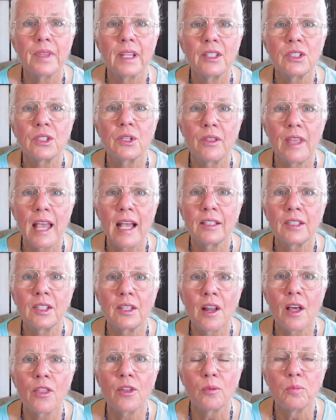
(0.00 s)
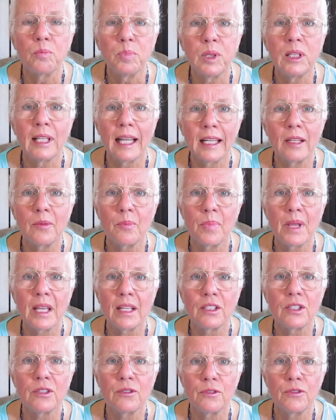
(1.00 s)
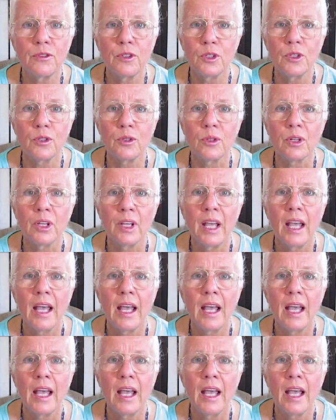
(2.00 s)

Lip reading: So that's another plant-based food.